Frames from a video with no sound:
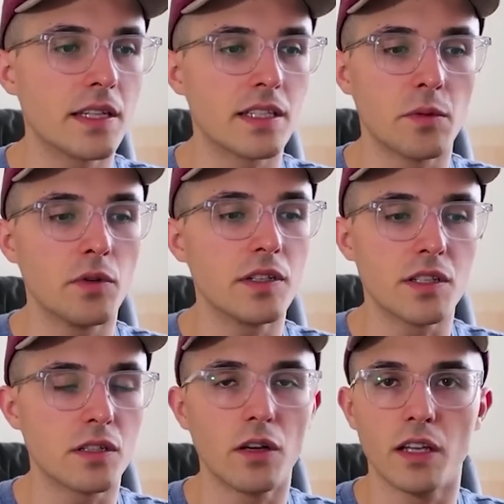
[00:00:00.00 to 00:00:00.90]
that someone is
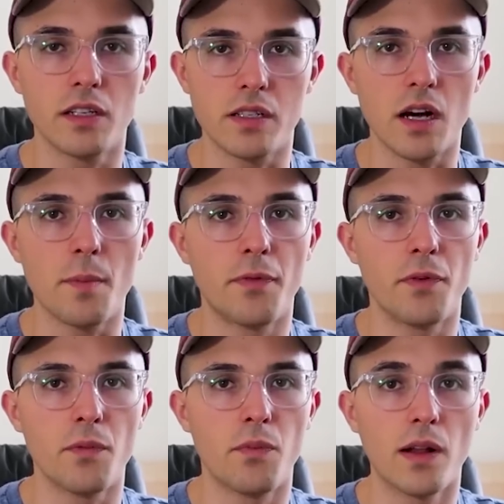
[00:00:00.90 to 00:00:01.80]
just looking to dump
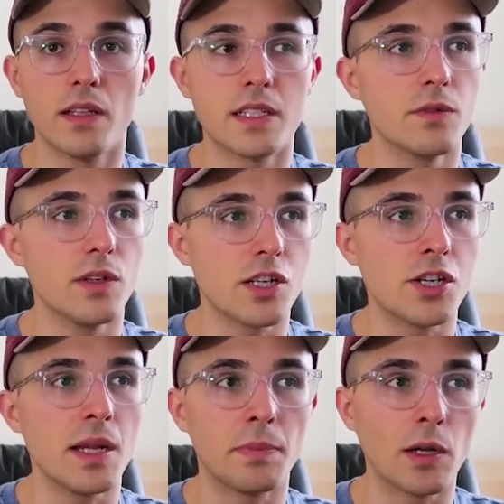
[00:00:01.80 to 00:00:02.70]
for relatively cheap